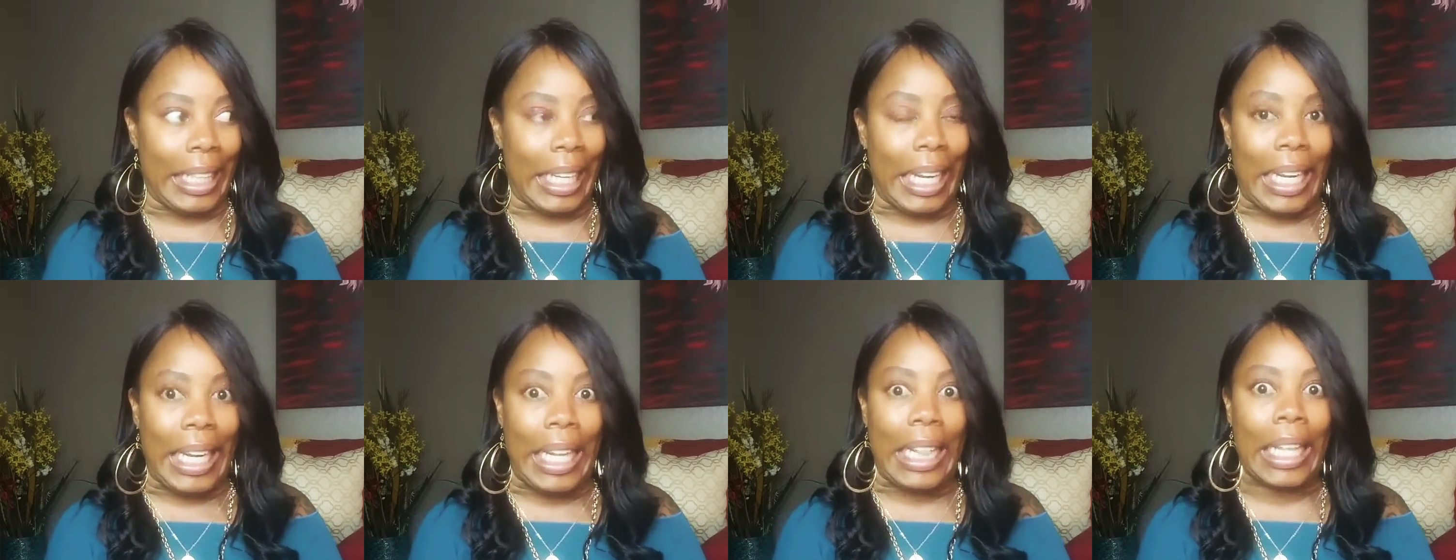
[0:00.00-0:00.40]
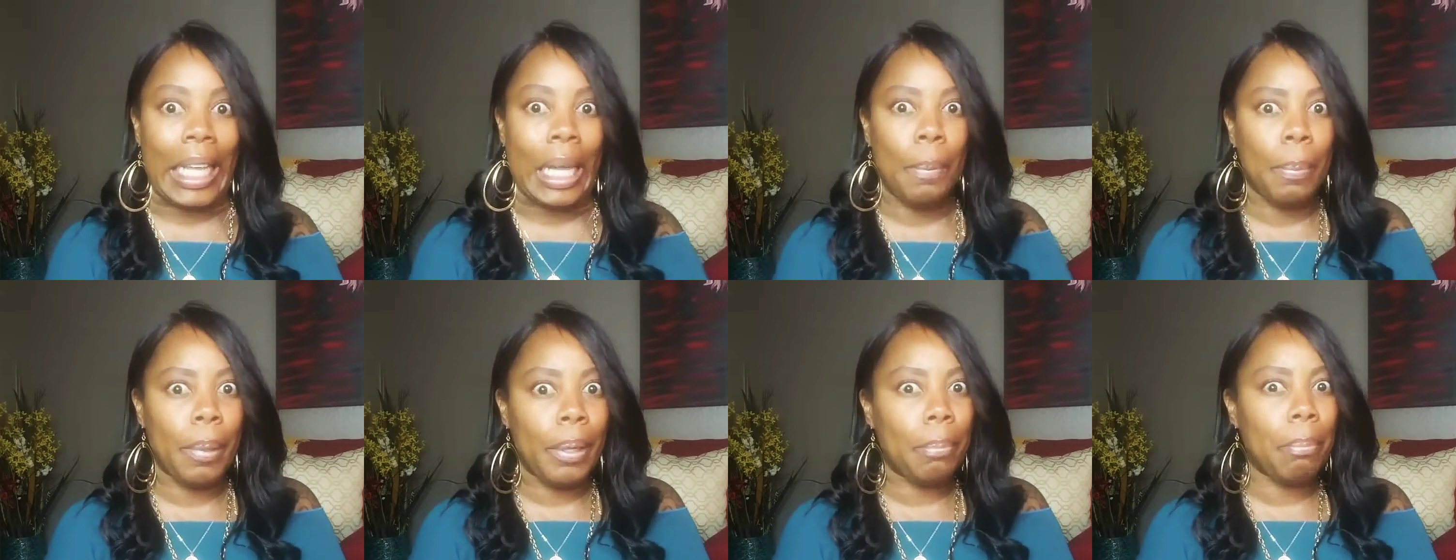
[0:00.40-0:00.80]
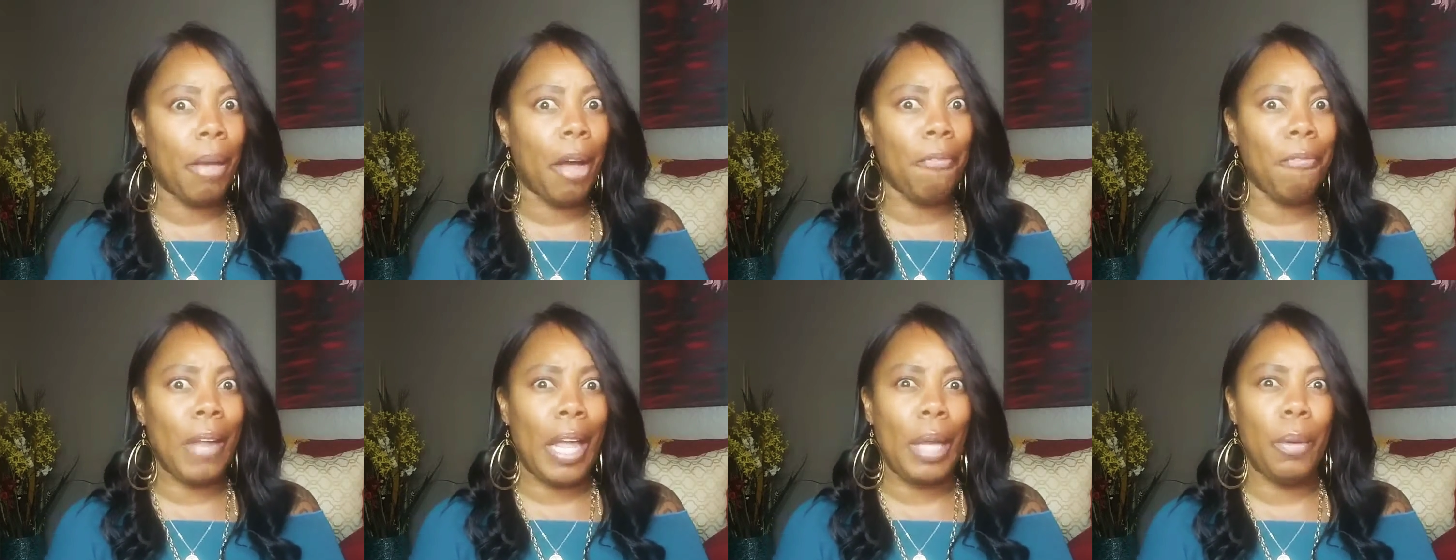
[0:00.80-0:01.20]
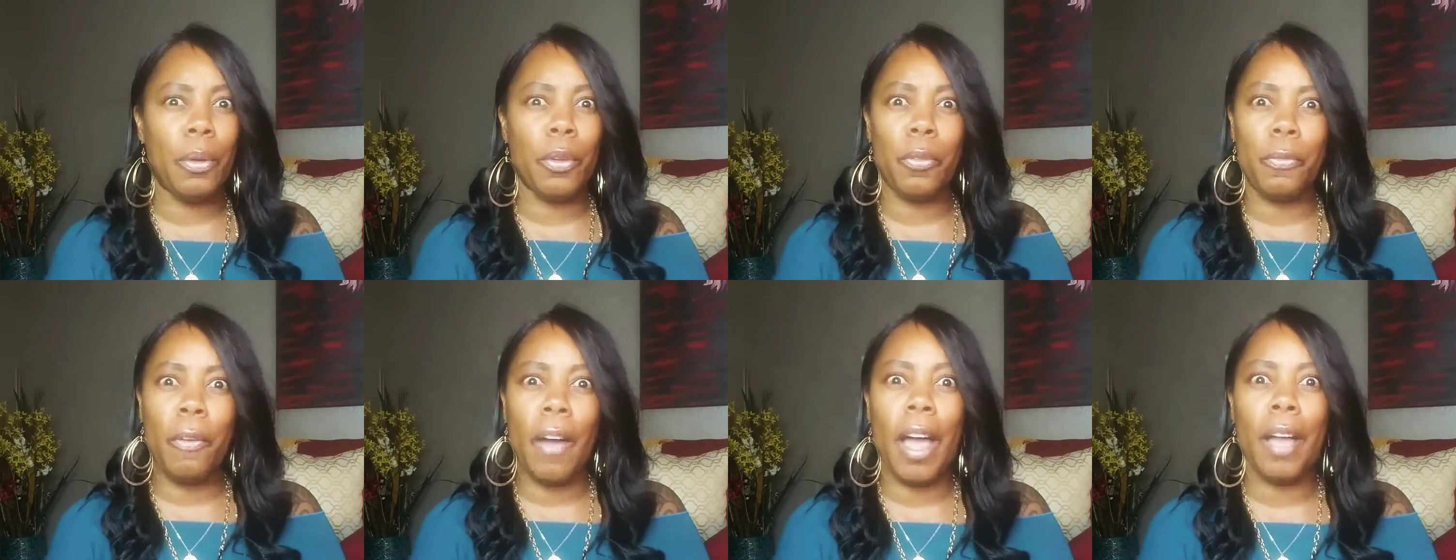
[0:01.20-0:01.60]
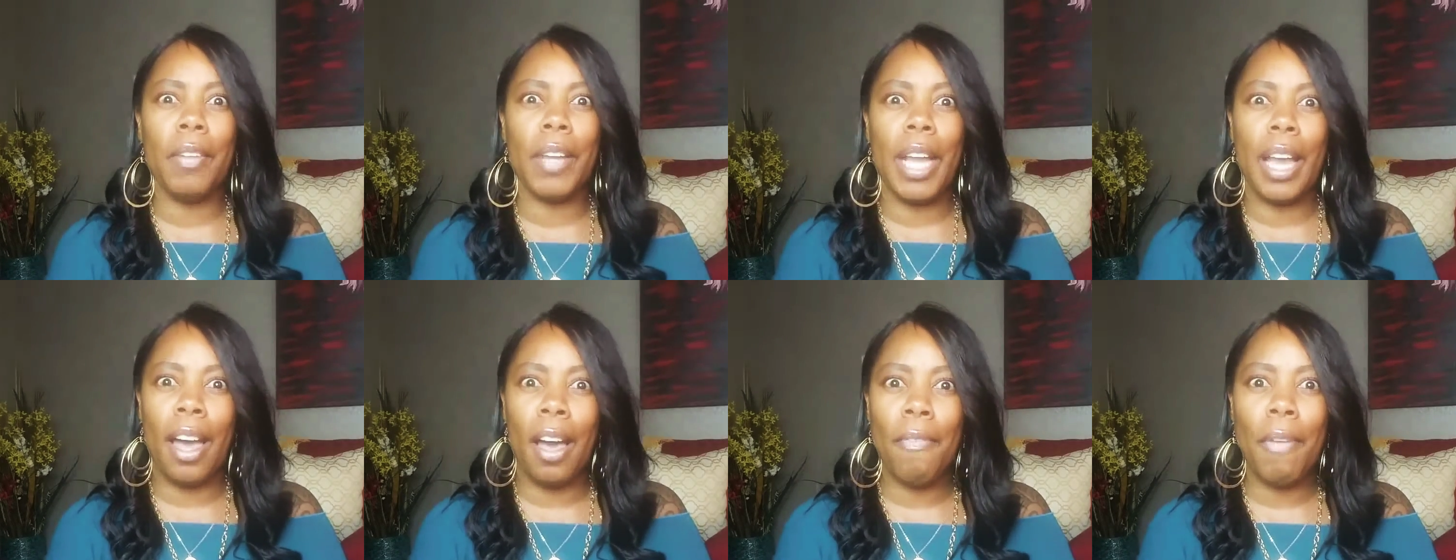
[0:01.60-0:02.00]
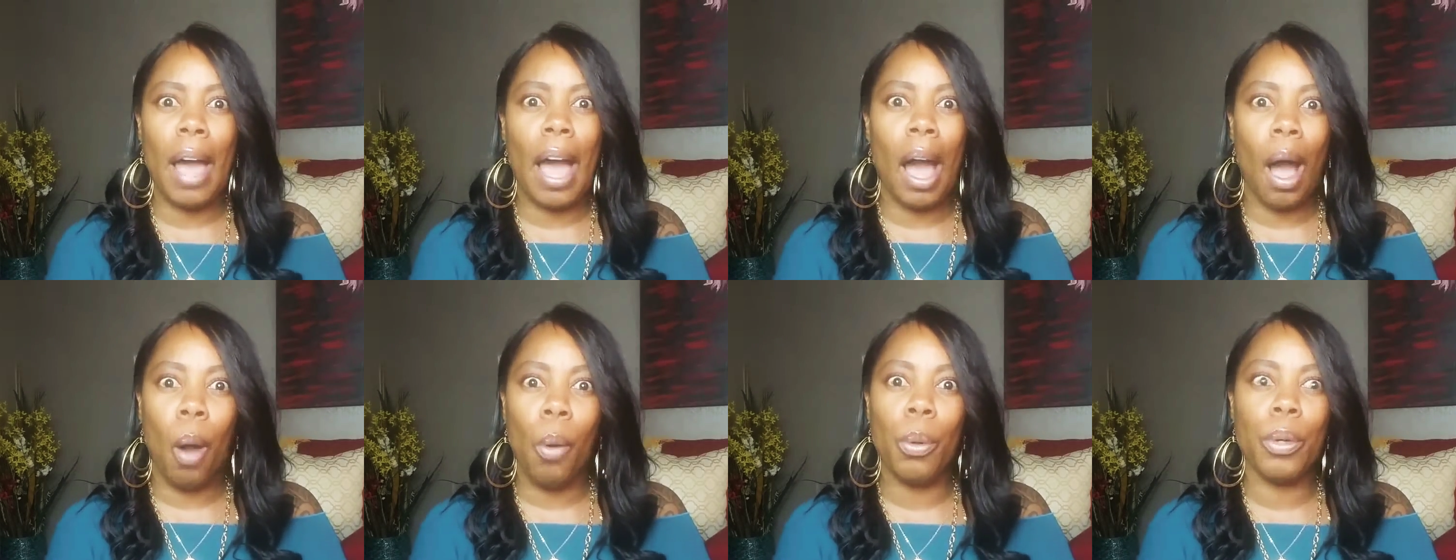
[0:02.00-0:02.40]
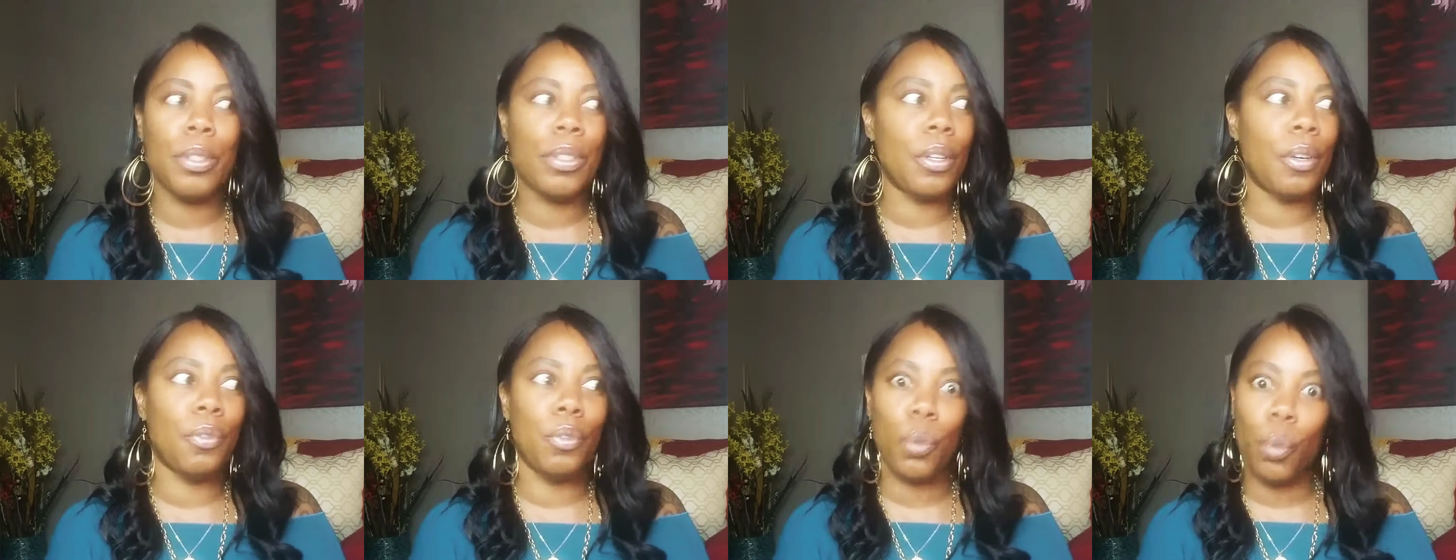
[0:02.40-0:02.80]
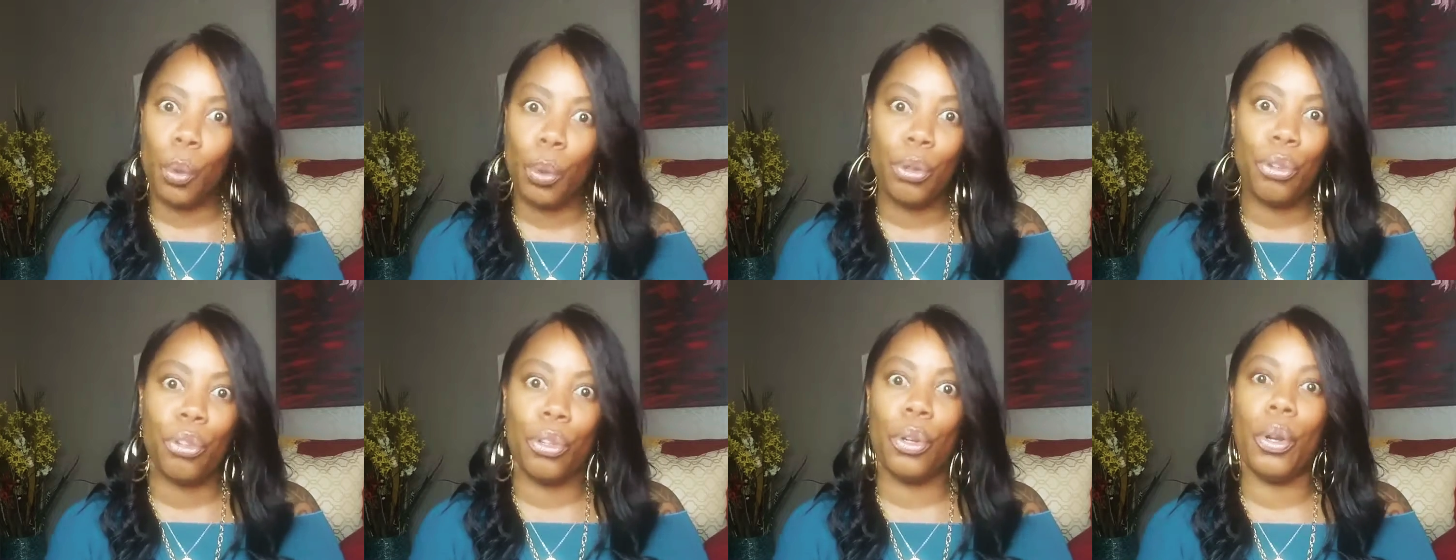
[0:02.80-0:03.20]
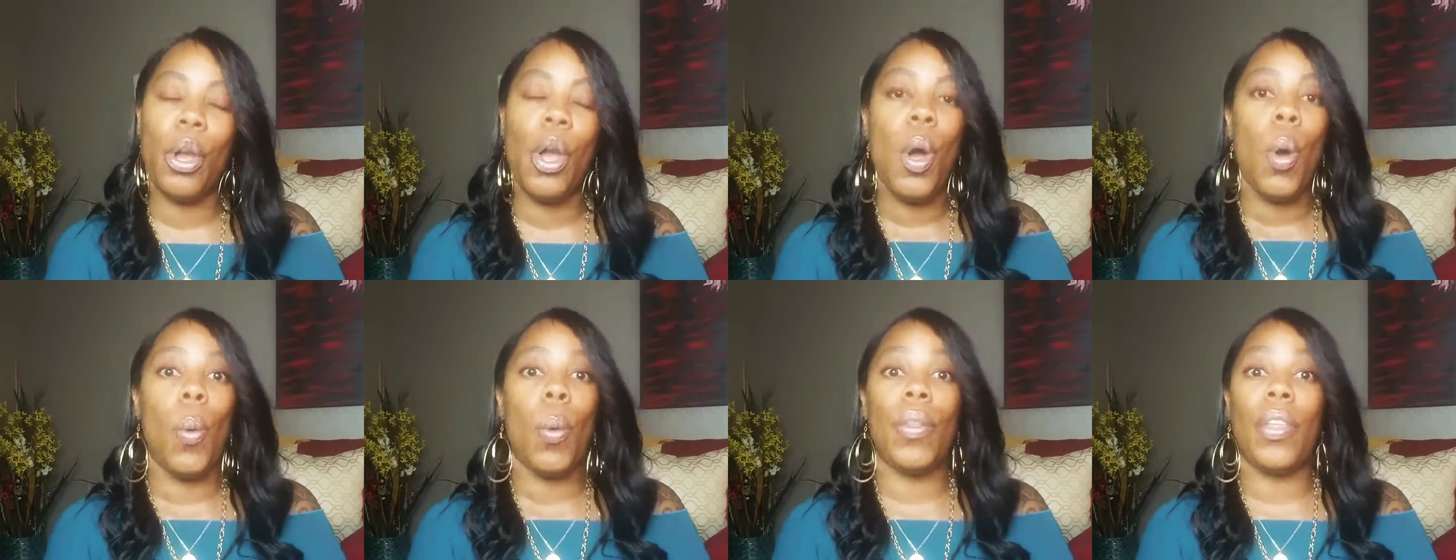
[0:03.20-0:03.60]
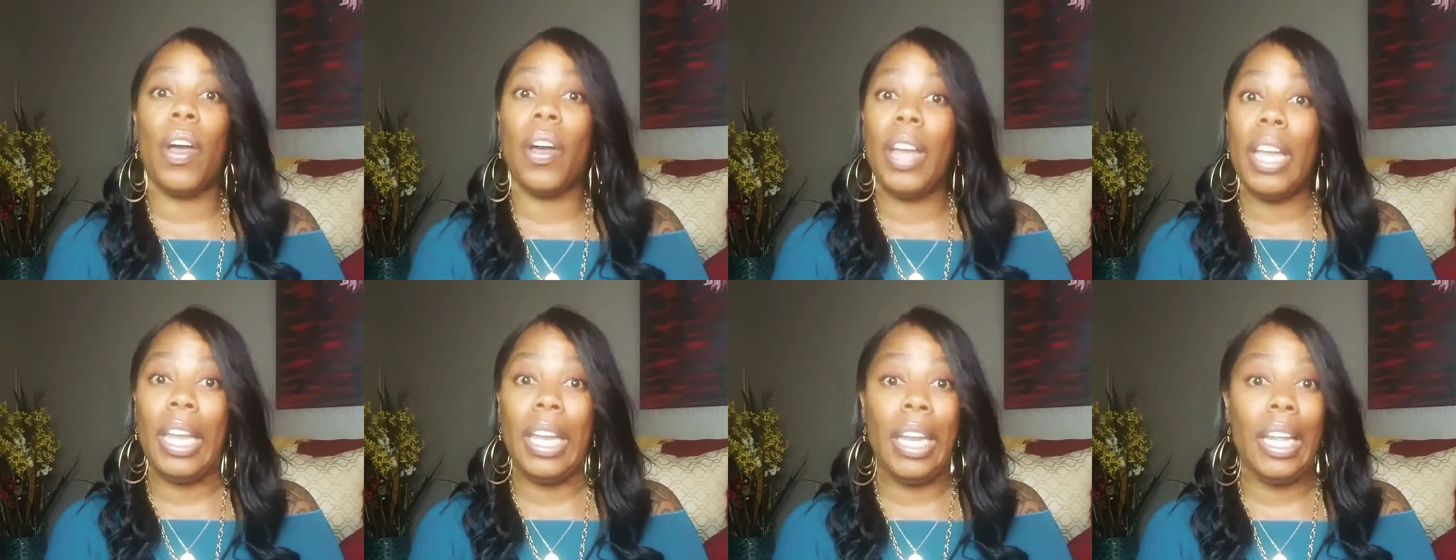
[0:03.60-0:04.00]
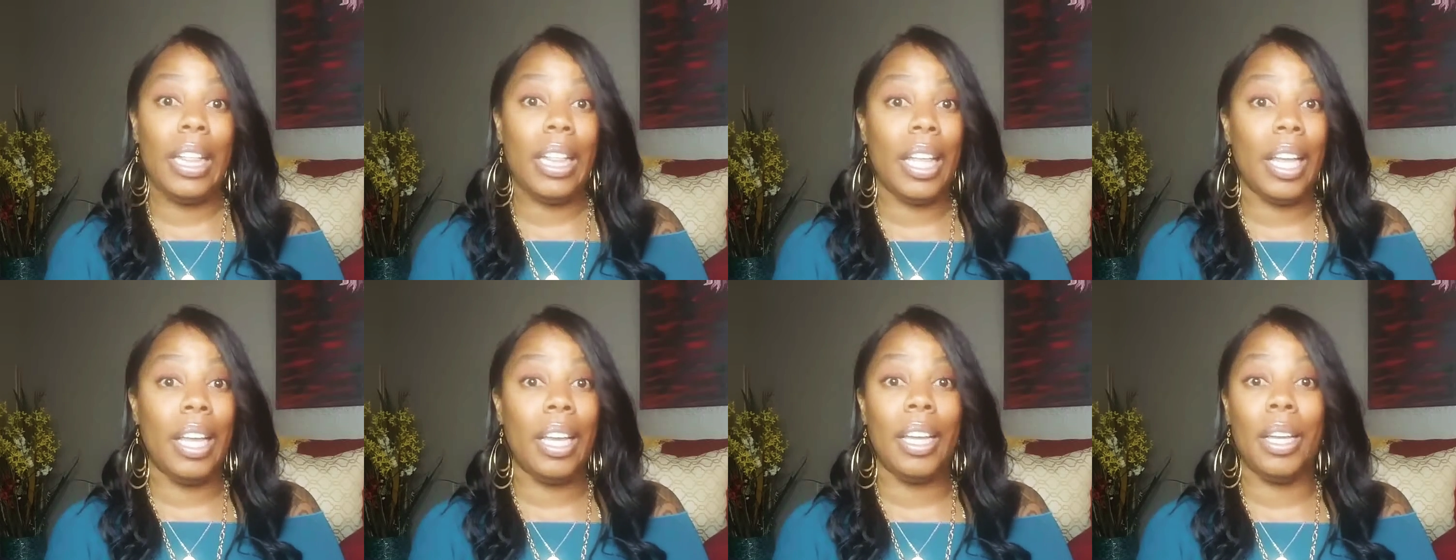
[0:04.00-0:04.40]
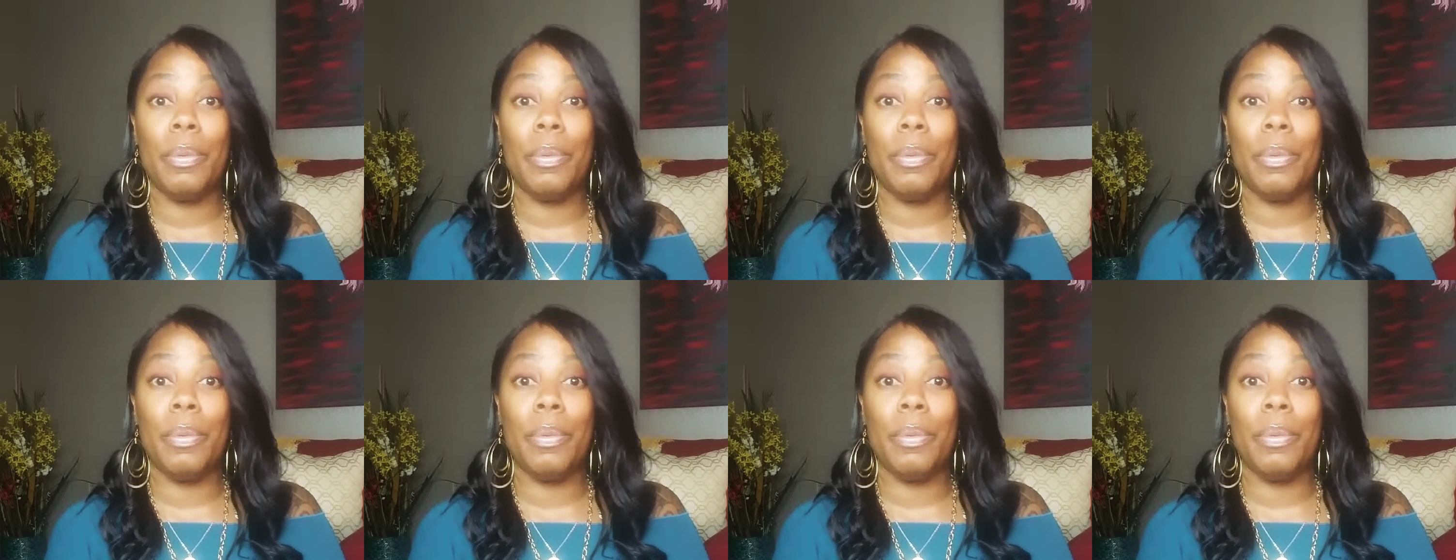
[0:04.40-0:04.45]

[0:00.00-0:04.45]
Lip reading: anything. But my flight was 5.5 hours of torture without anything.